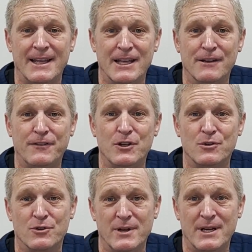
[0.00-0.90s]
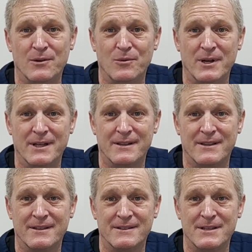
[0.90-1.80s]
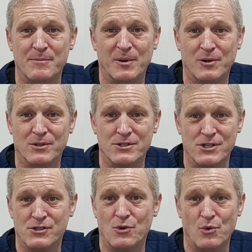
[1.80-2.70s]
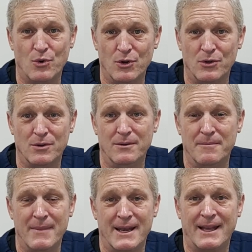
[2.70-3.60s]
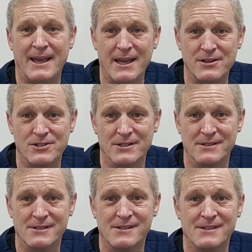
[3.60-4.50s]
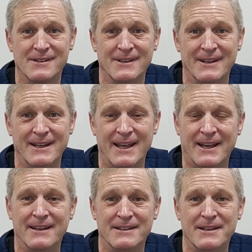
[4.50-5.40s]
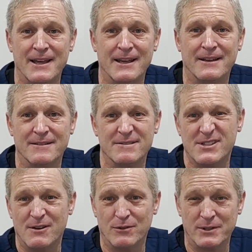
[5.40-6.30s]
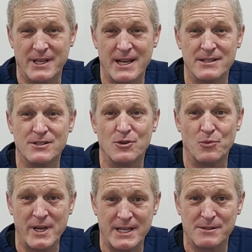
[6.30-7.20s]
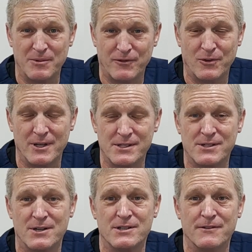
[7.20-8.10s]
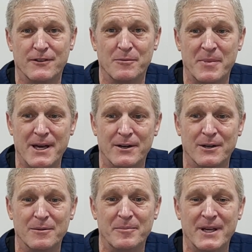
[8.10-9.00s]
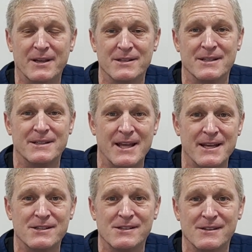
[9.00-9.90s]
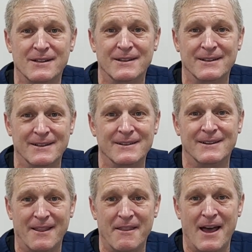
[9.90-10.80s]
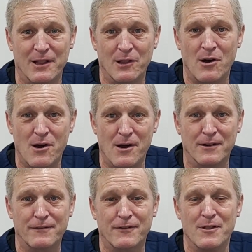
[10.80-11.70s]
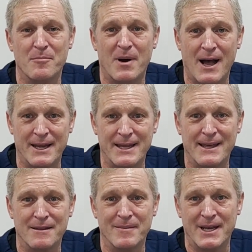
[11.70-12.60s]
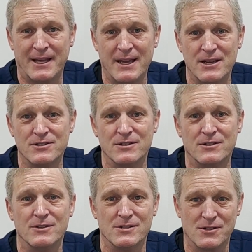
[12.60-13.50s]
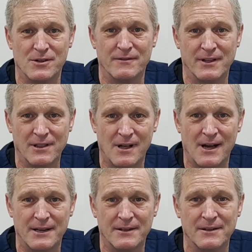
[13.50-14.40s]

If you treat it with typical just oral medications, it can take several days to weeks before it starts to feel better because it takes that long for the body and the medication to dissolve the clot.